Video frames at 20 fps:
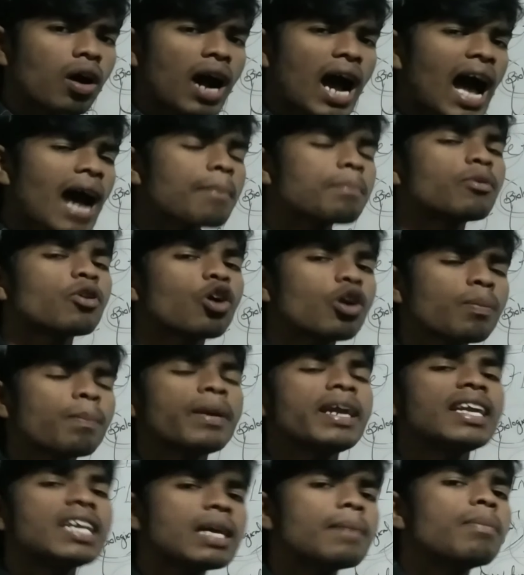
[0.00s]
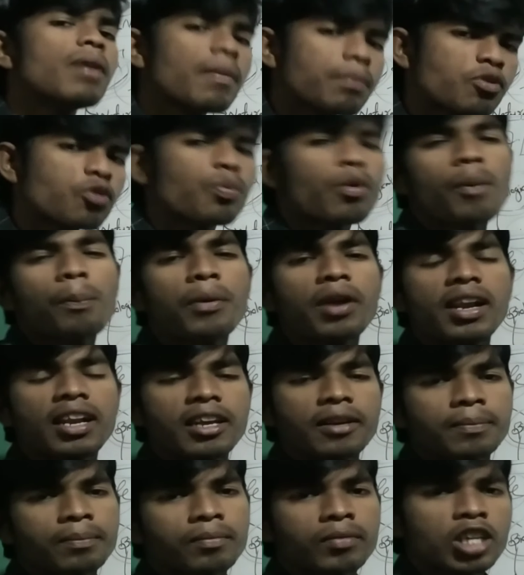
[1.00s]
have not been developed
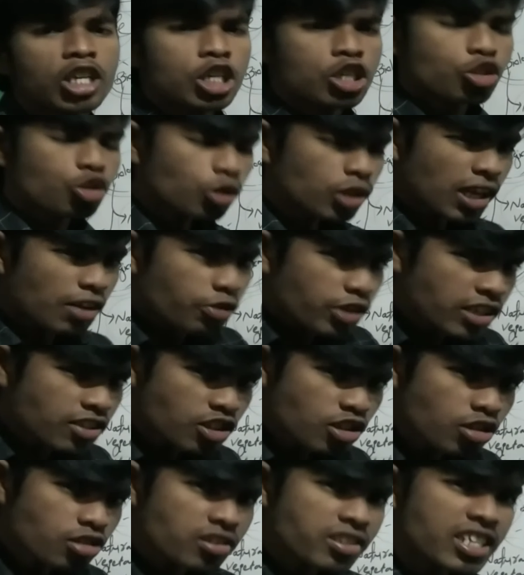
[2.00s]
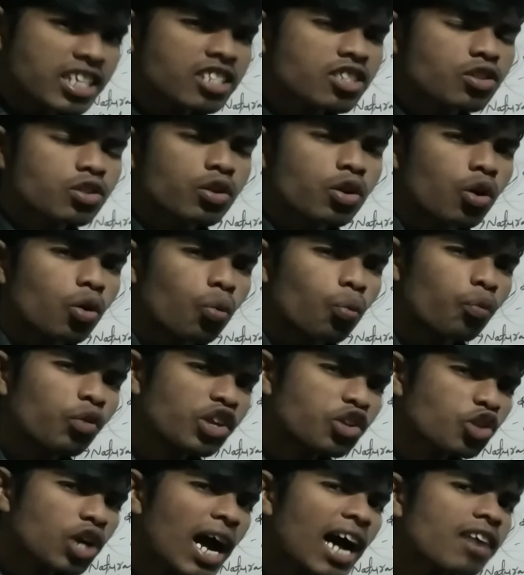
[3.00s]
properly. So the resources
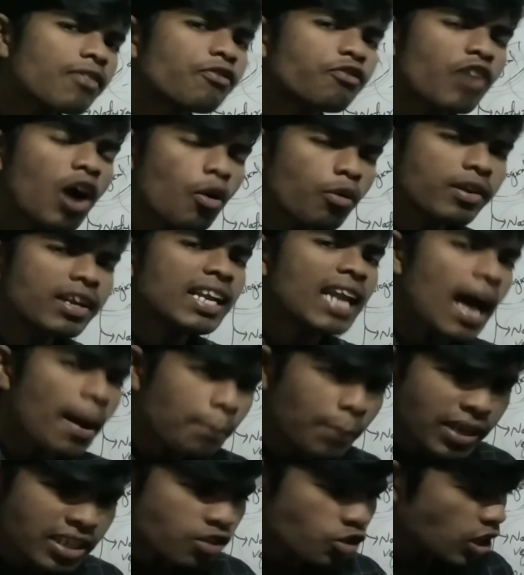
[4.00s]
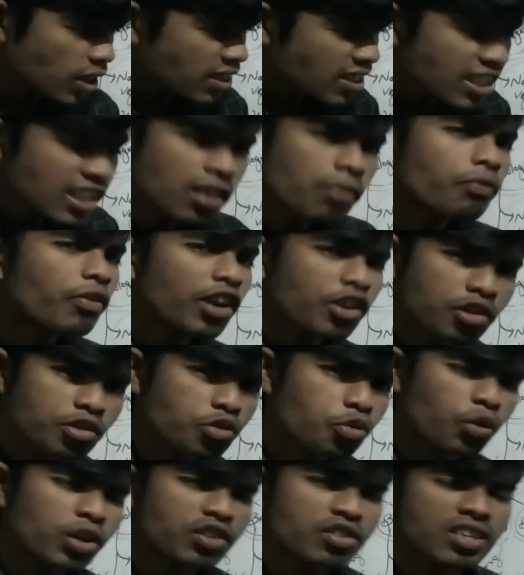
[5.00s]
which are found in abundance in the
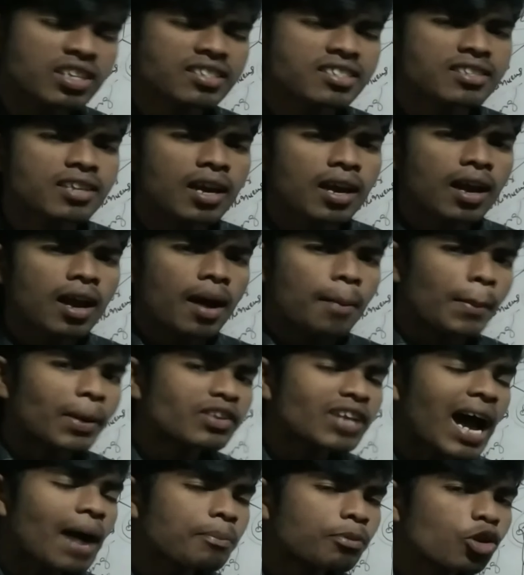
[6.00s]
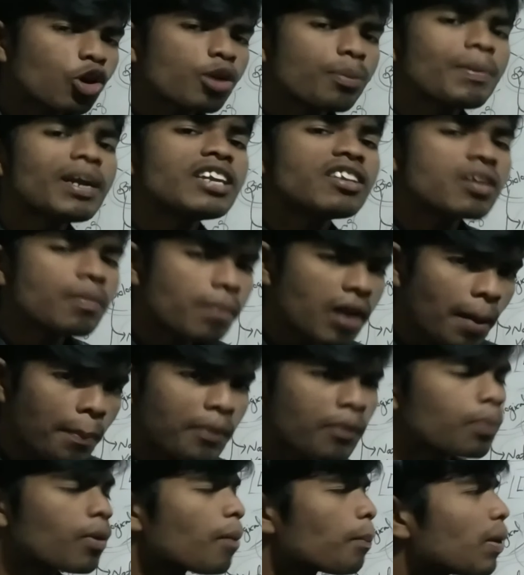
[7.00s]
various regions but have not been
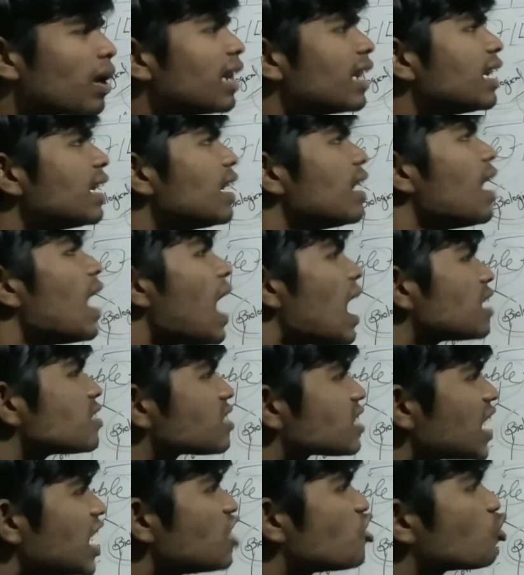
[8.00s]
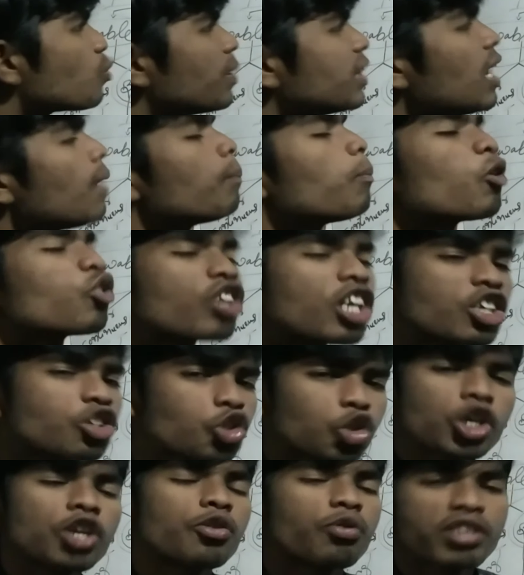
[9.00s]
developed properly are said to be the
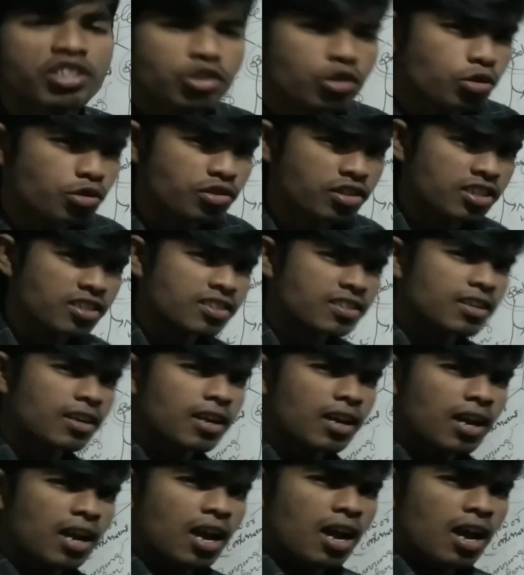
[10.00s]
potential resources.